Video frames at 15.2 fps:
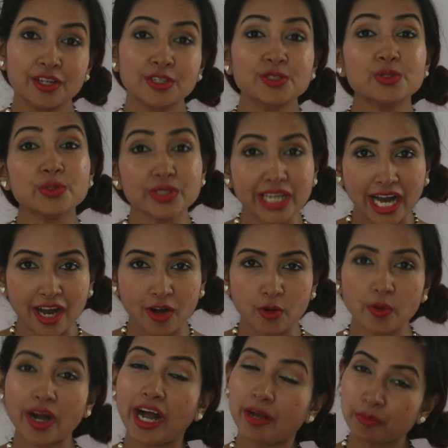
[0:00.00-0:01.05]
So
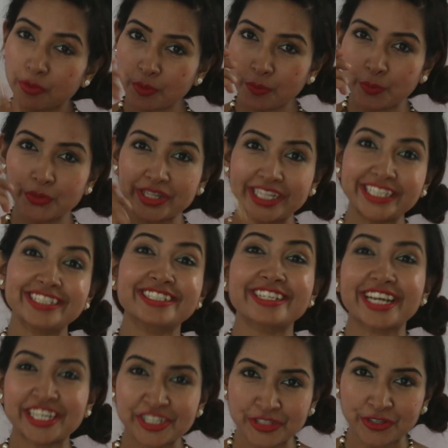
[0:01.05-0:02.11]
now I'm going to put these
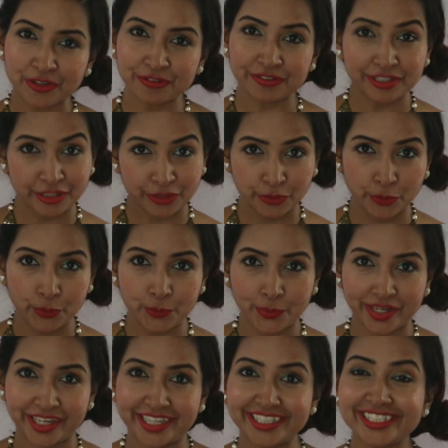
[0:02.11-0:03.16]
rest of the
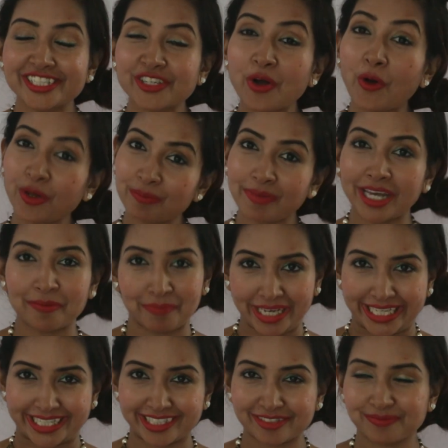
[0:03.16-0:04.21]
U-pins on my bun.